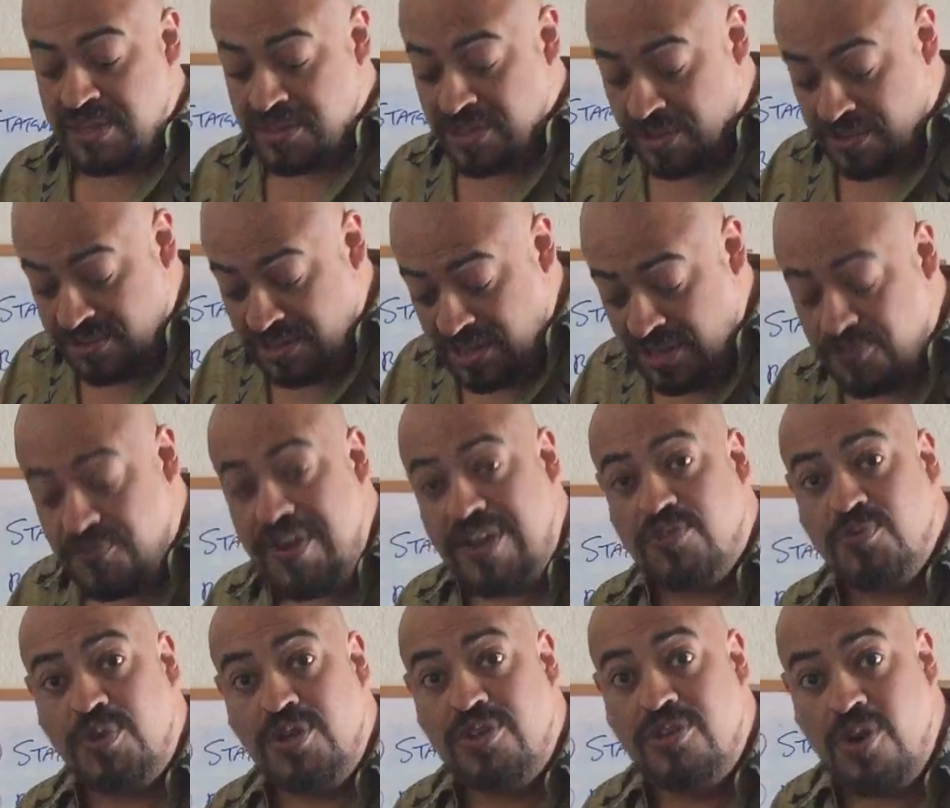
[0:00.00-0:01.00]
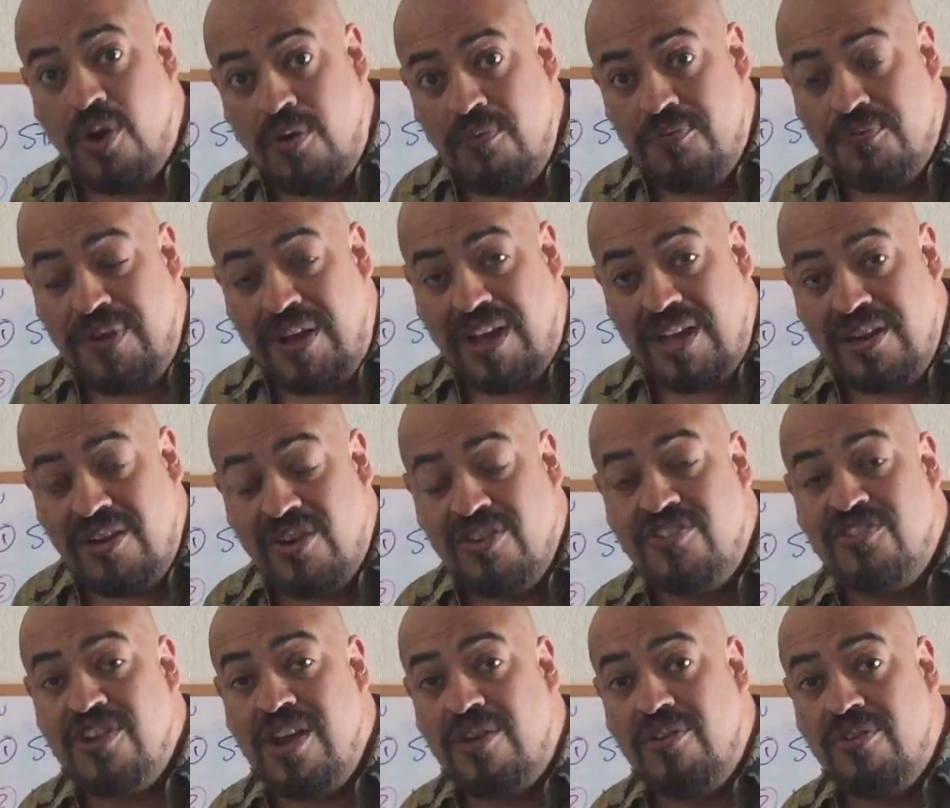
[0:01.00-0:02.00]
the defects we don't find are
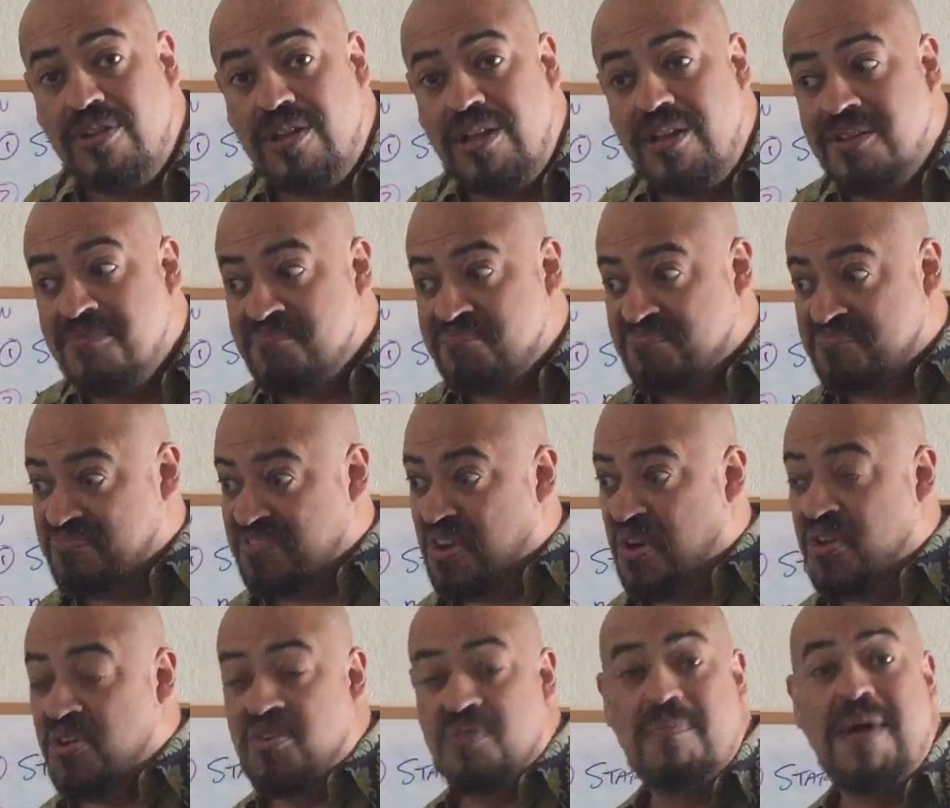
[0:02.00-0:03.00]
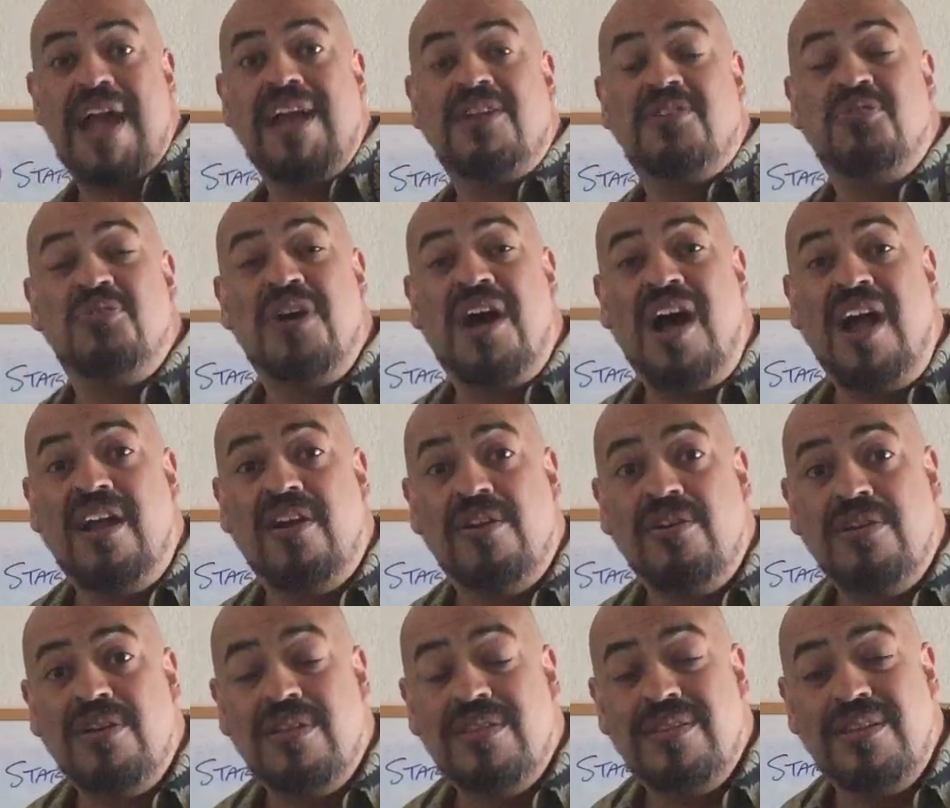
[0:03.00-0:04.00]
generally order of magnitude
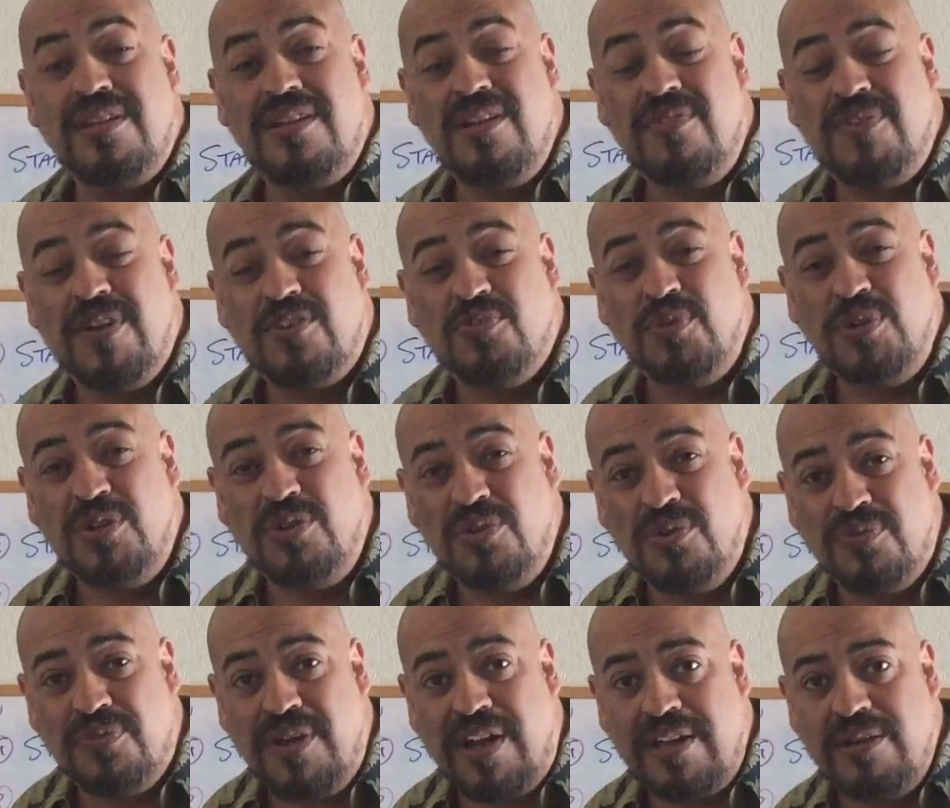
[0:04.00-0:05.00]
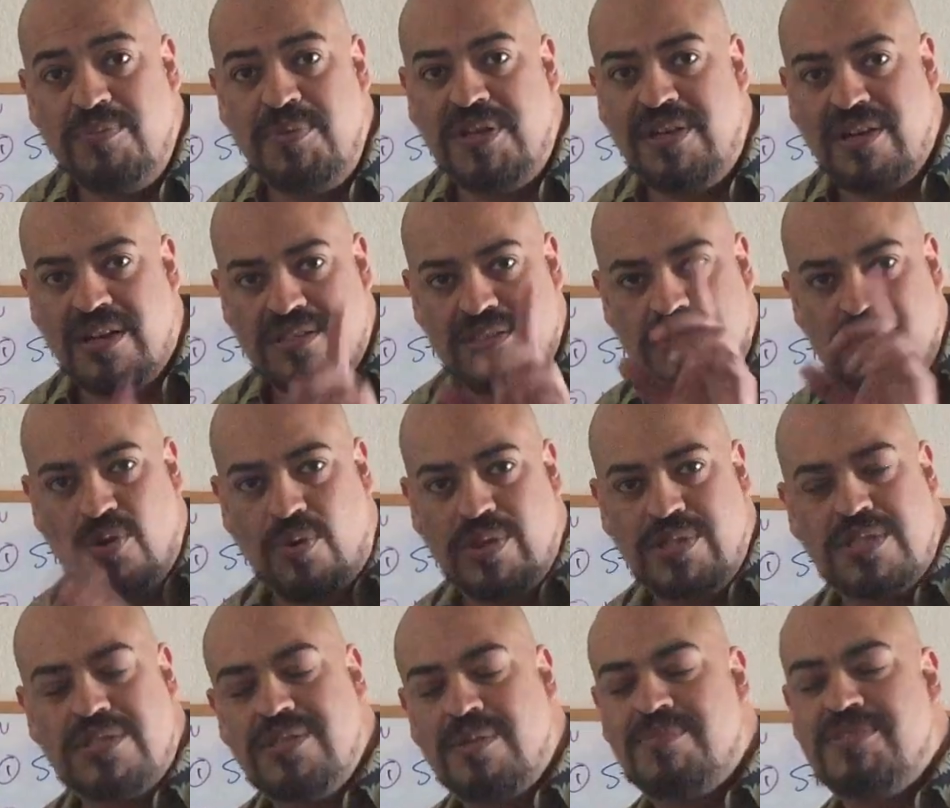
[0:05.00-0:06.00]
higher than the defects we do find, because it's
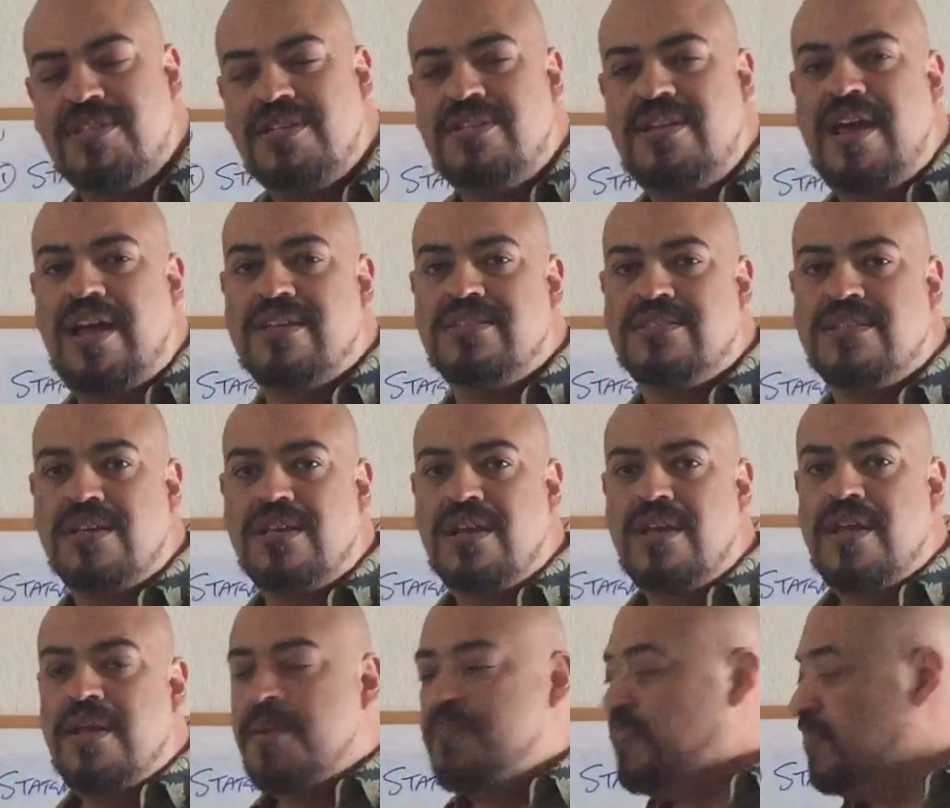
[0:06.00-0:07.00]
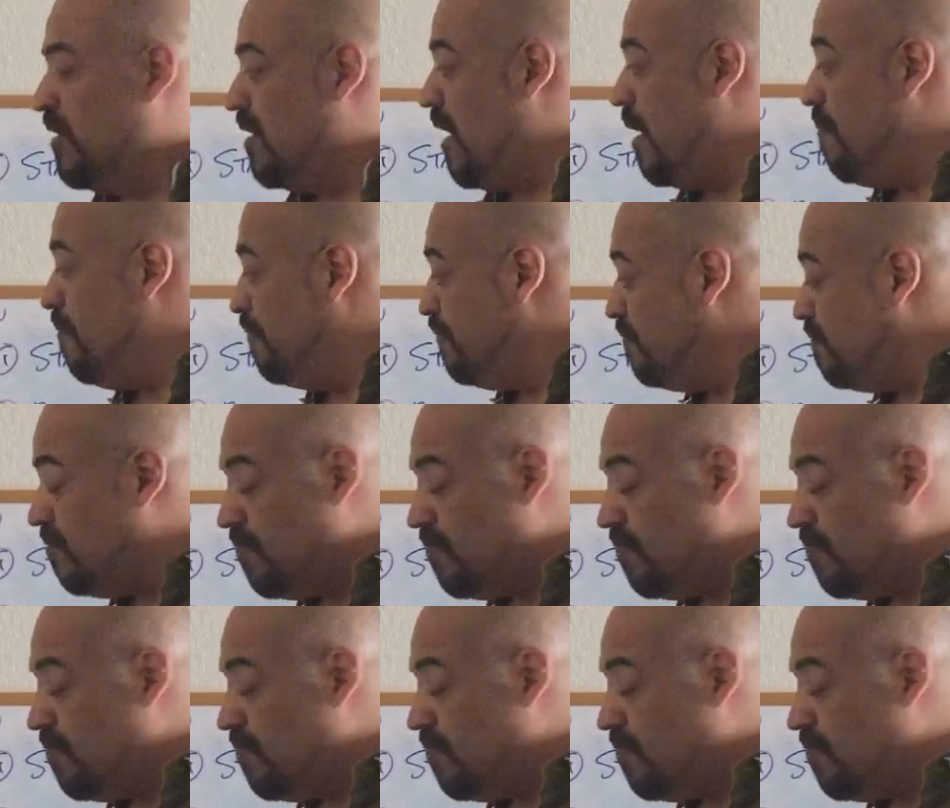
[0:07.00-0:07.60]
always a subset of tests. Okay?